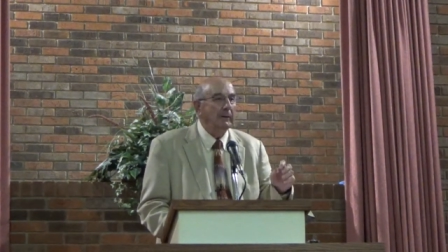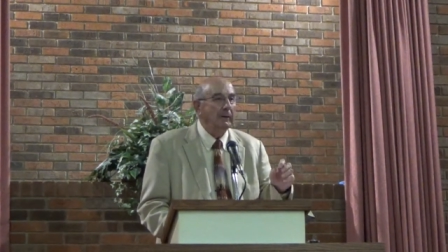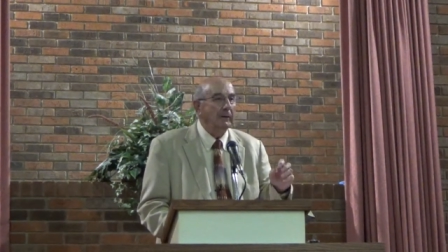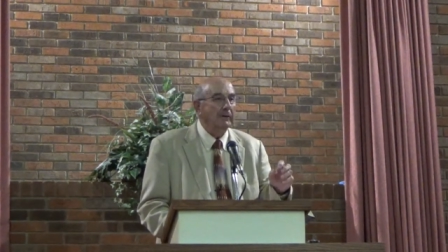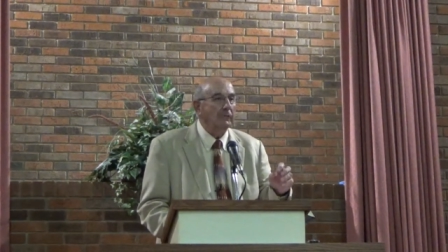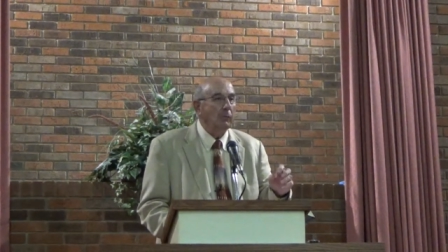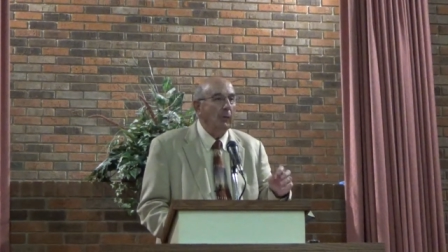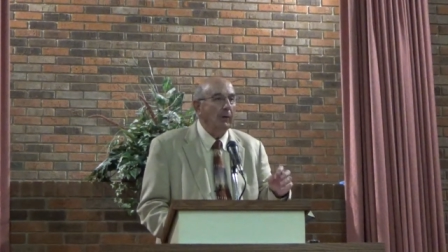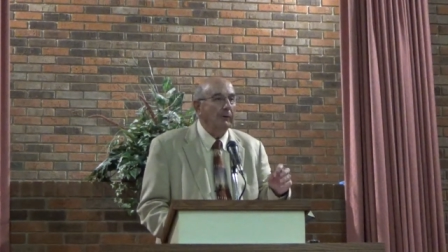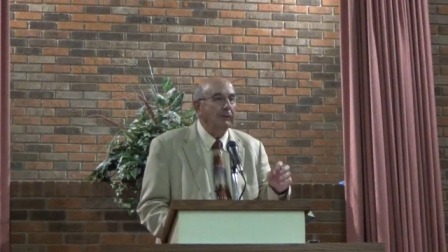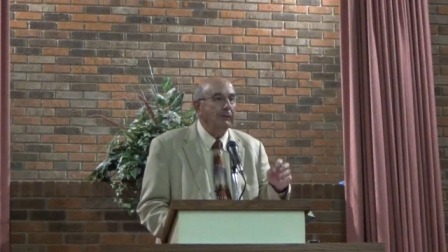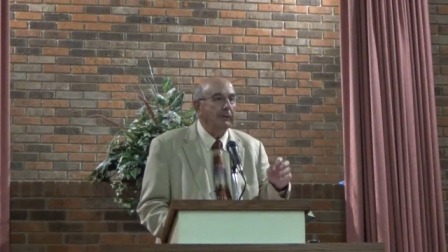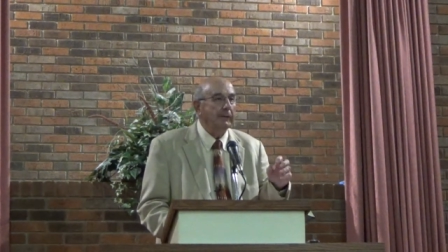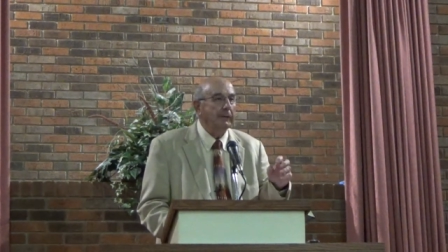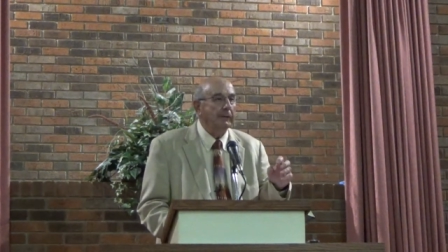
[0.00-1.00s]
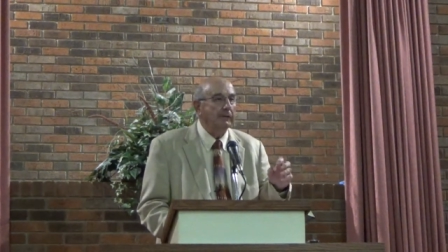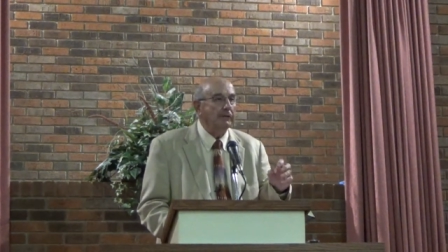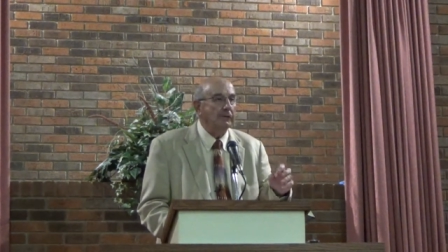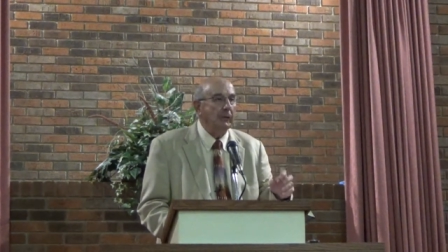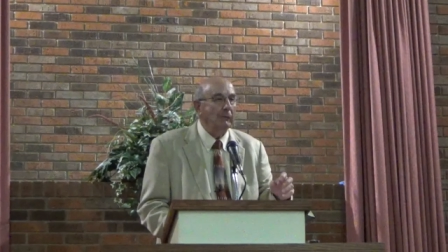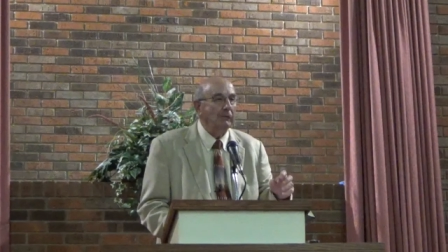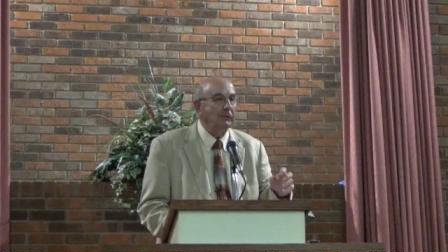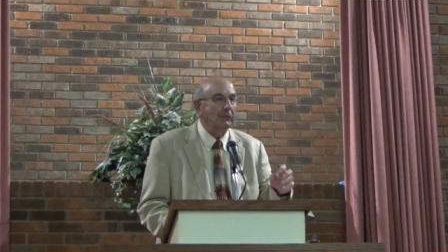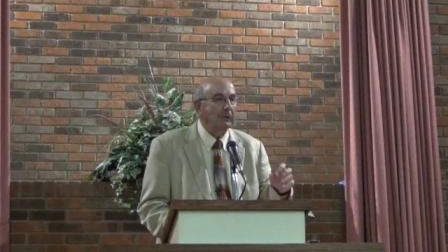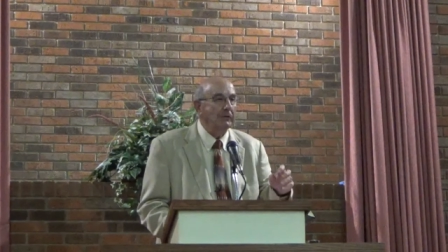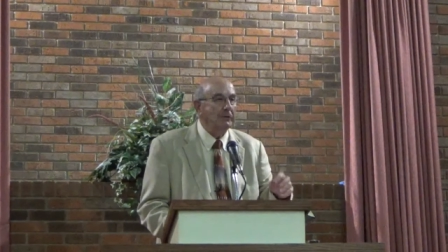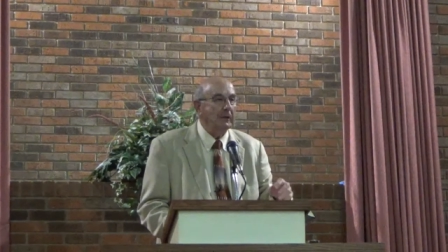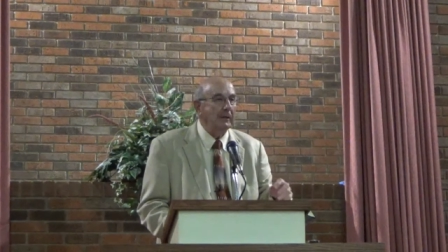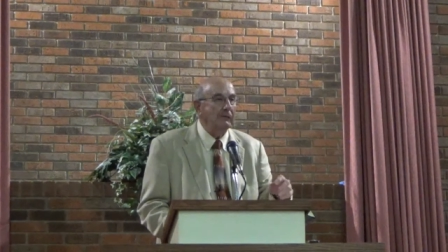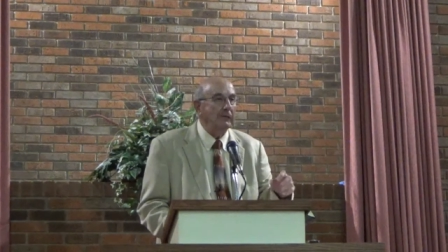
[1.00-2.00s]
is what the description
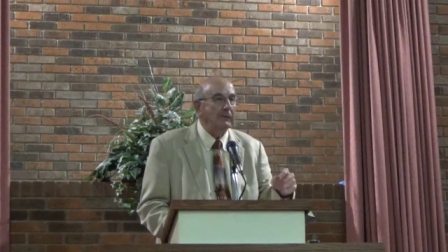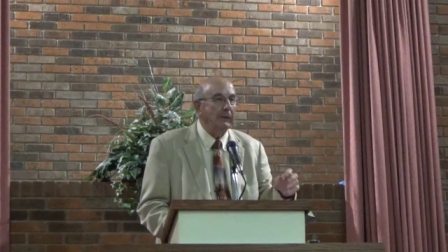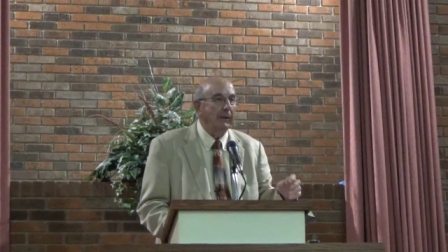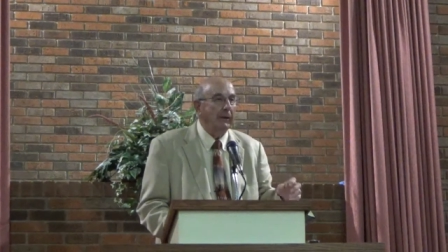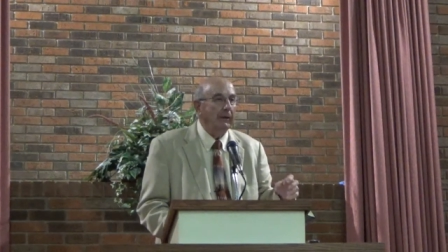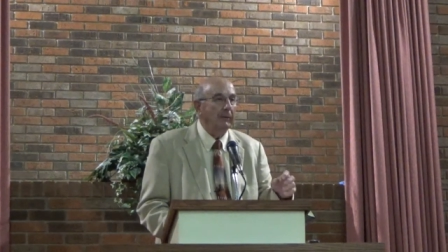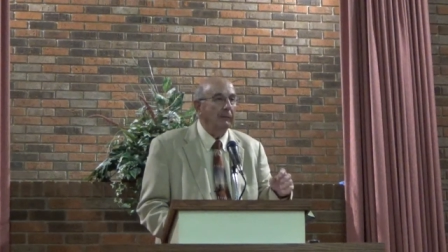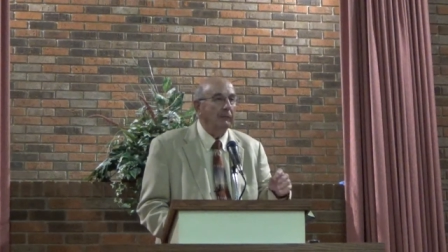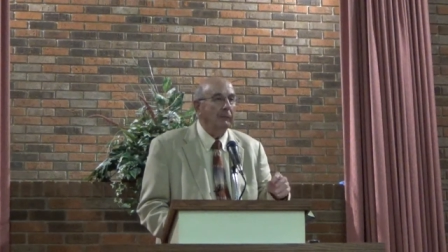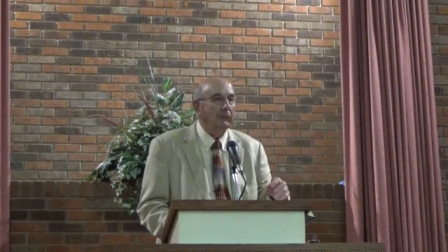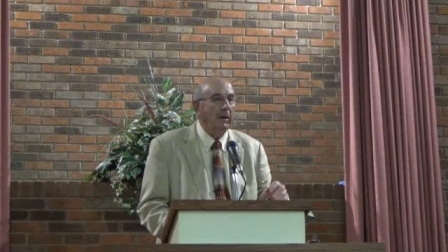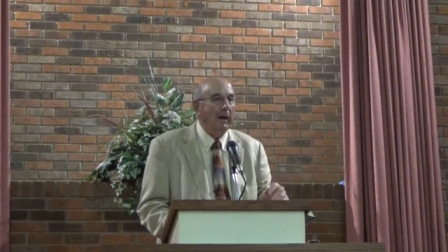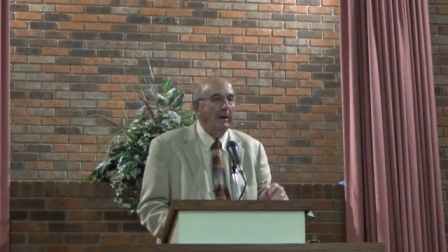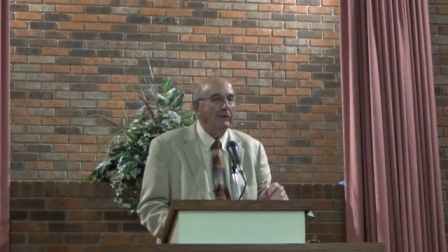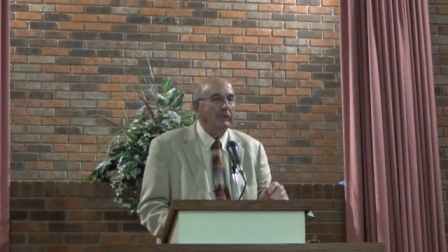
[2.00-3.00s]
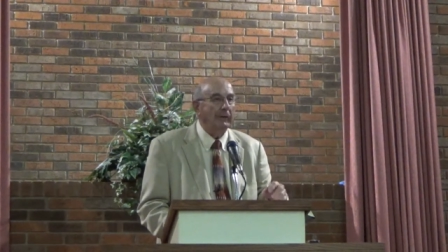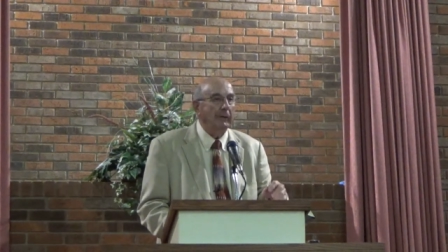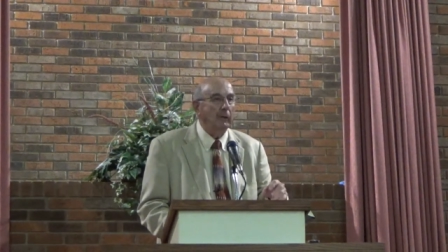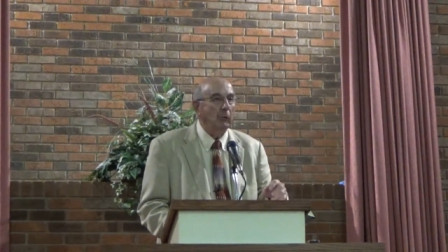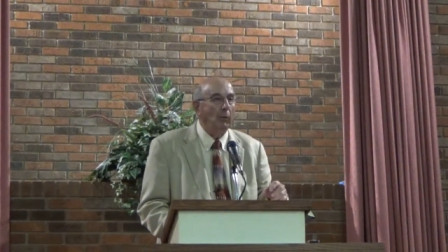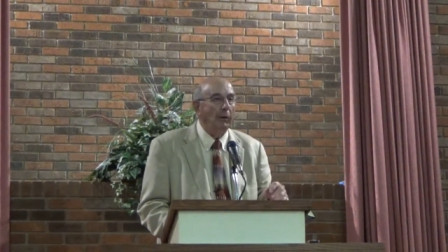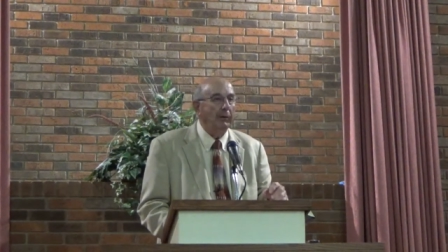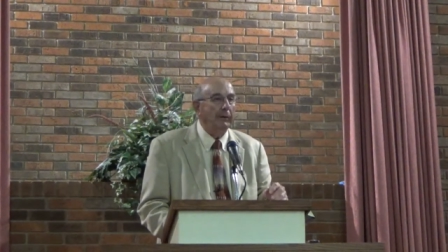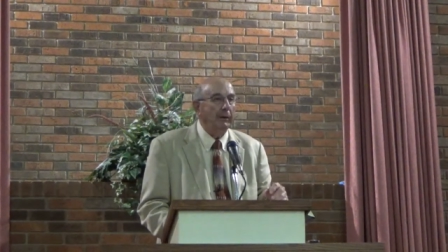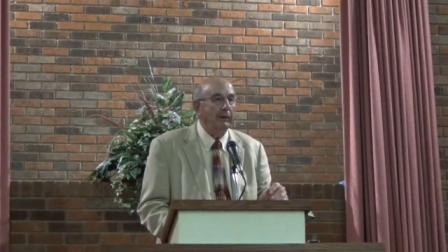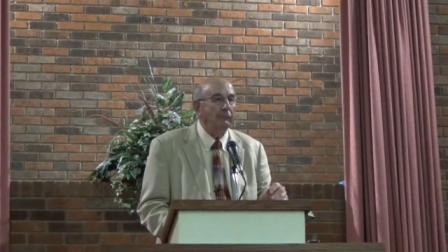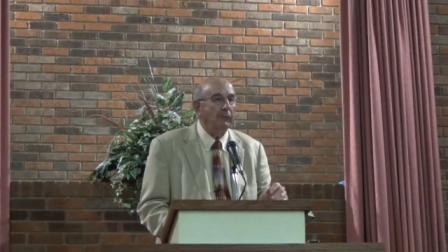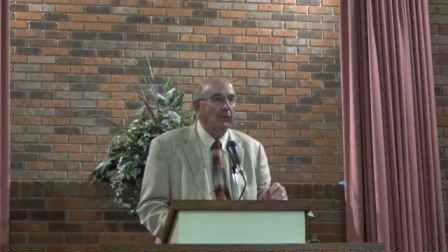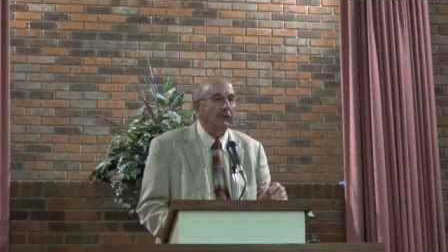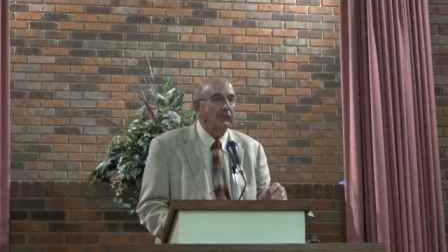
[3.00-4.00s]
is given there in Isaiah 1
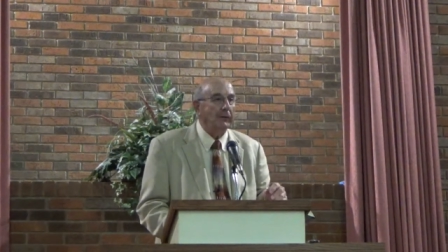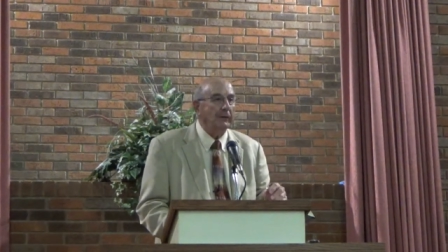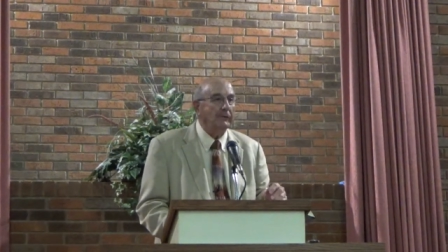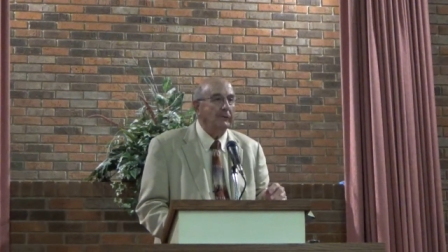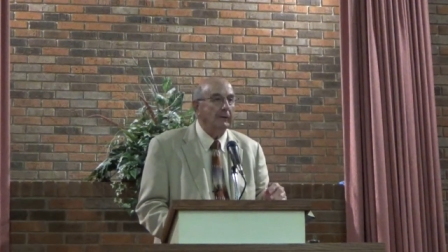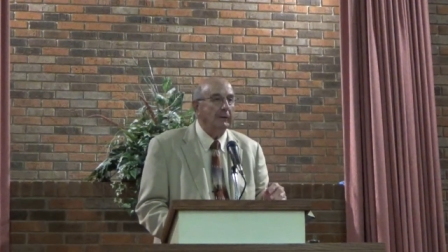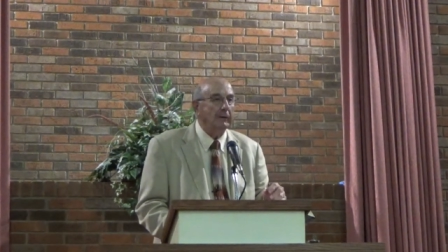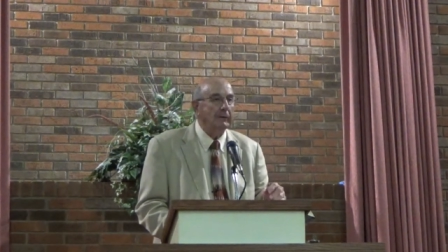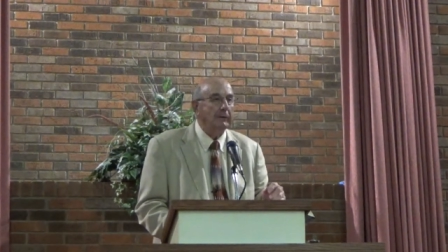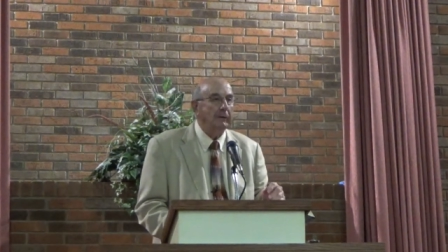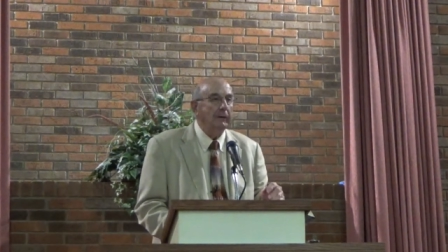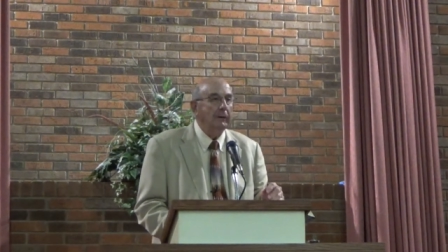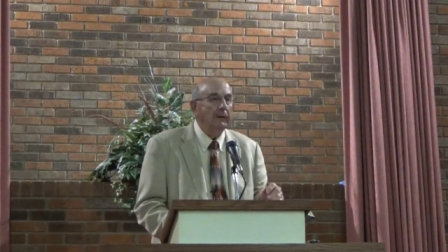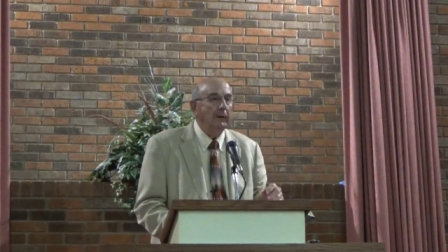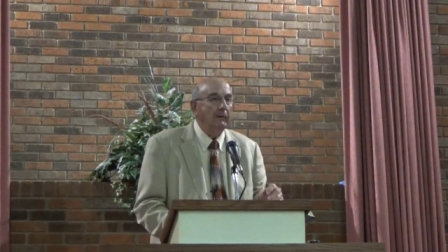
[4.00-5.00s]
and verse 18.